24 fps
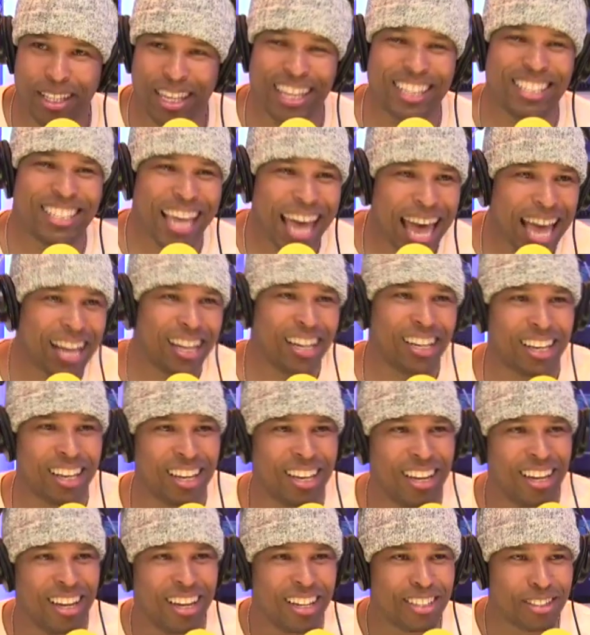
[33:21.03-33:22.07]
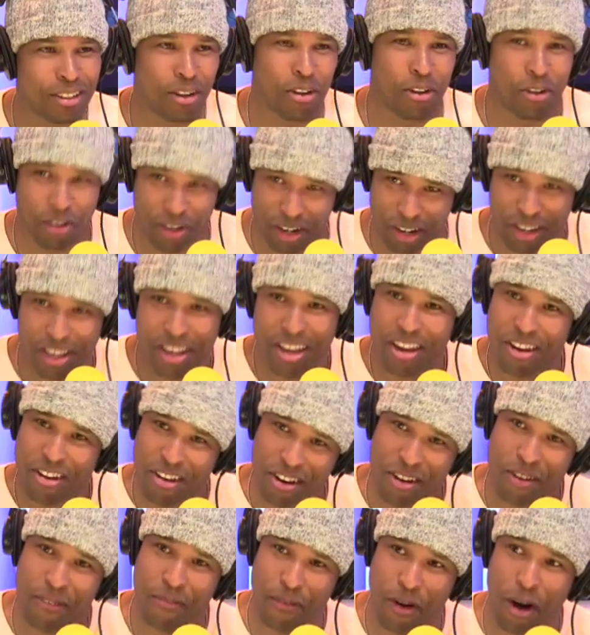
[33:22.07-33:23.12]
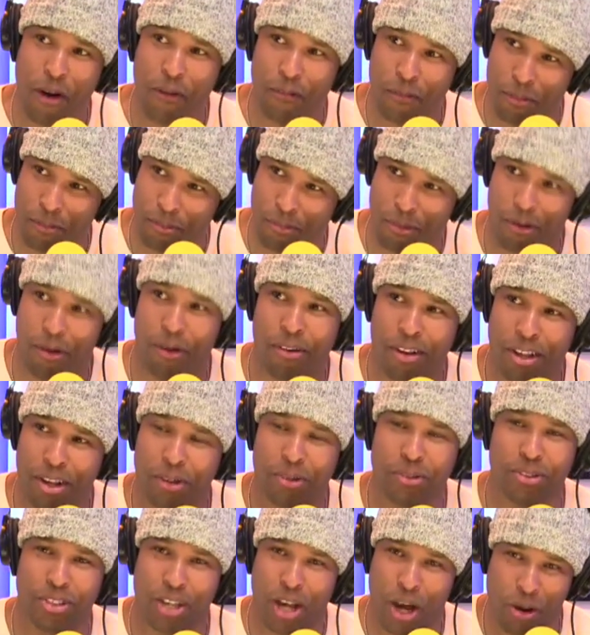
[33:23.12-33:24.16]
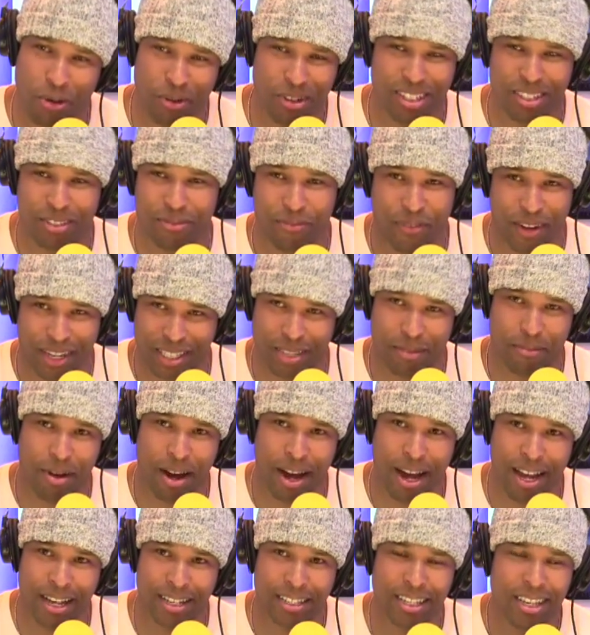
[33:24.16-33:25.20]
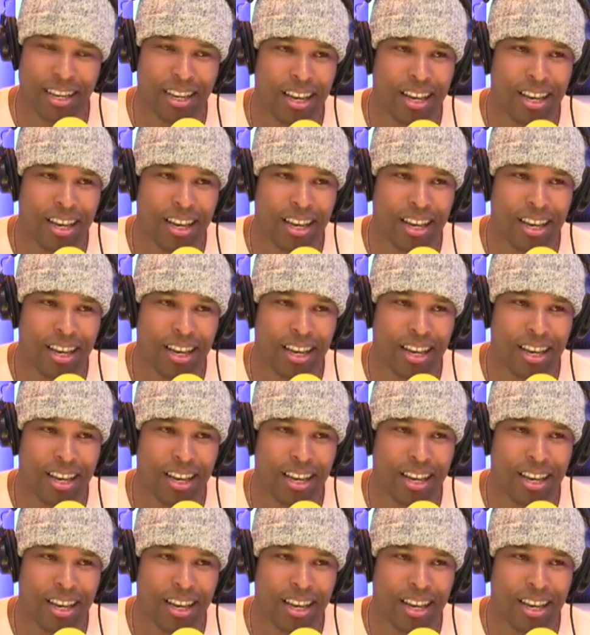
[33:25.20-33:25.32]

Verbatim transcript: Exactly. So you're gonna, you're gonna fall for Brody, who's always victimized. Hey, I